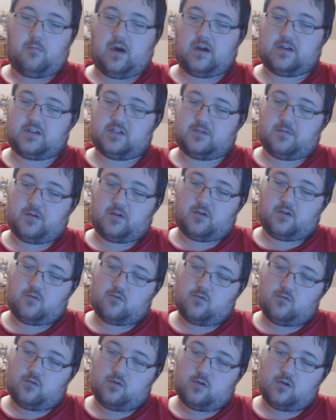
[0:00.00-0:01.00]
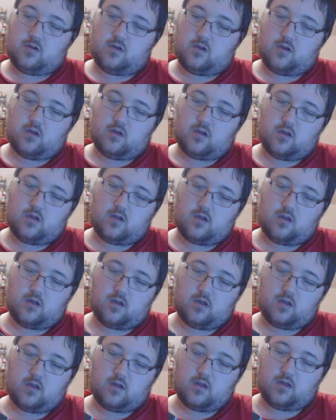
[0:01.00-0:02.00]
Box is pretty cool.
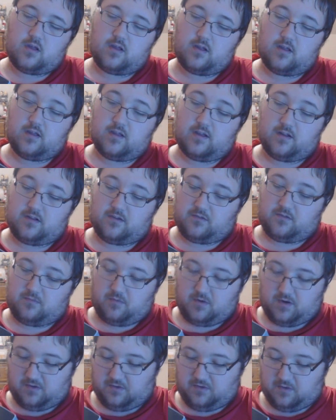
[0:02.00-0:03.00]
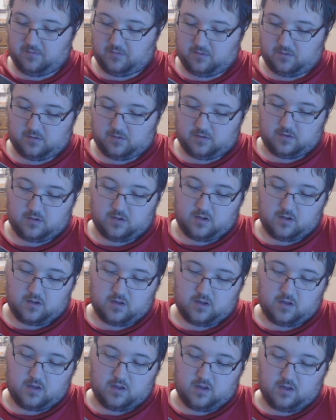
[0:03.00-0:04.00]
It's pretty simple.
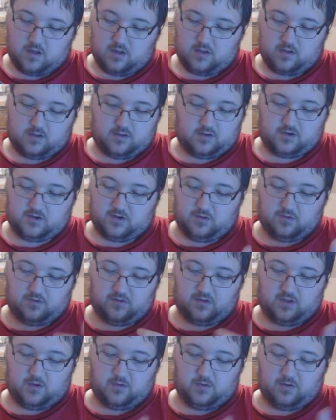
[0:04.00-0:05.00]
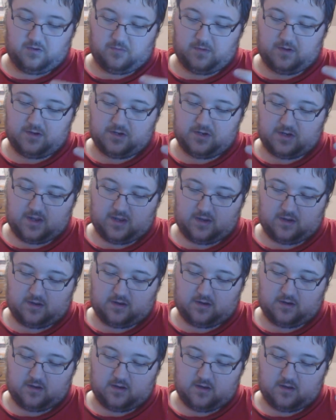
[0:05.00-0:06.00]
It shows the USB jack,